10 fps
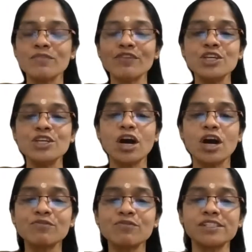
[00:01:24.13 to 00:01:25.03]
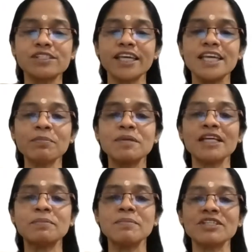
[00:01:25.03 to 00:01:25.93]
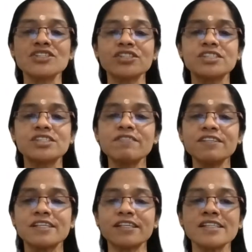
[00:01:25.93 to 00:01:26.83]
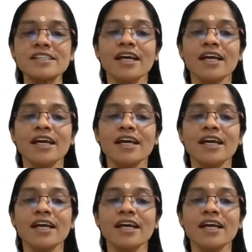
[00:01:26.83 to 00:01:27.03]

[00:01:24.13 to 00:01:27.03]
video conferencing, email and messaging services,